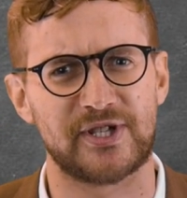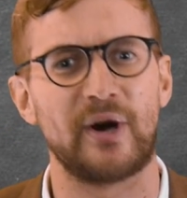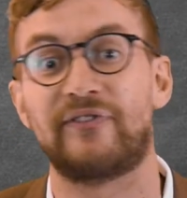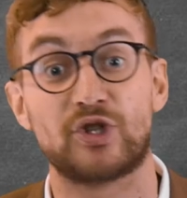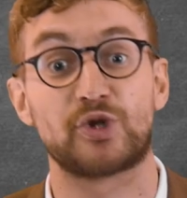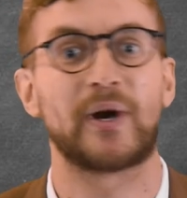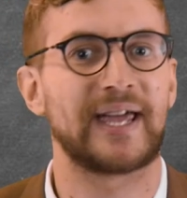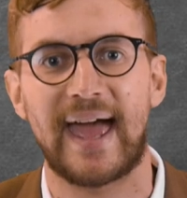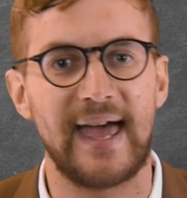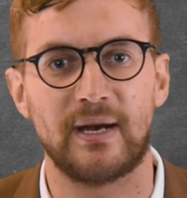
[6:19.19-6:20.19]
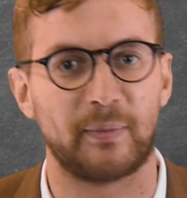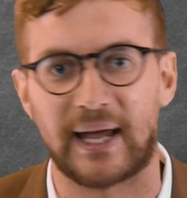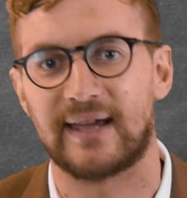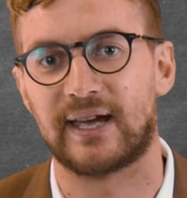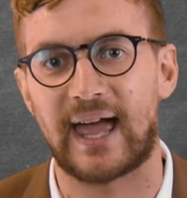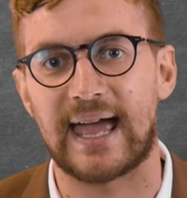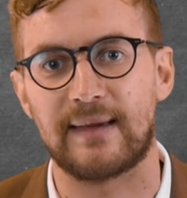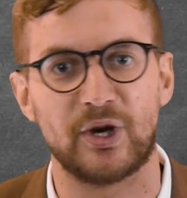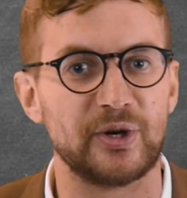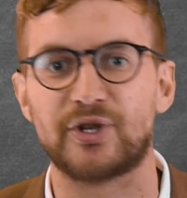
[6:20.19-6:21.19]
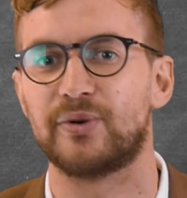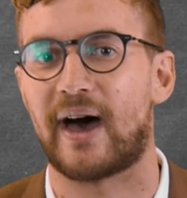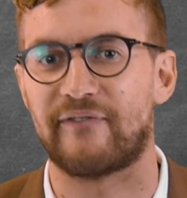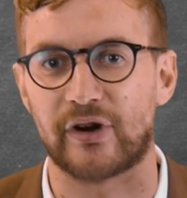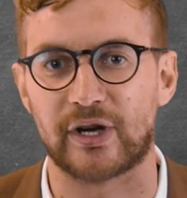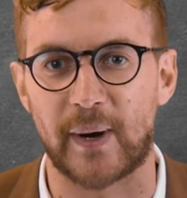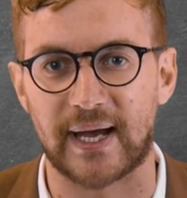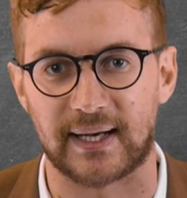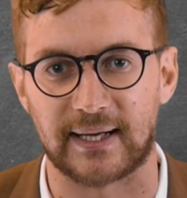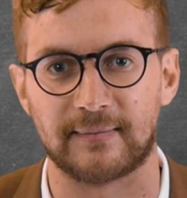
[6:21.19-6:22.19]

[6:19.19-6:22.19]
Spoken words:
so if you just want to get in and play the game, you can do that very quickly.